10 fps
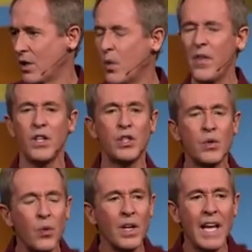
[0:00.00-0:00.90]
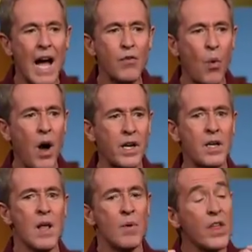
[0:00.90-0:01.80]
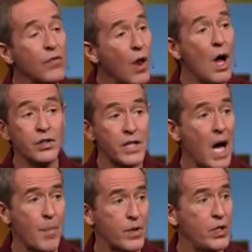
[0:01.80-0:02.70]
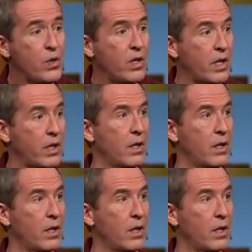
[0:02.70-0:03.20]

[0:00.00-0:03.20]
what they should really have wanted, but they've lost the opportunity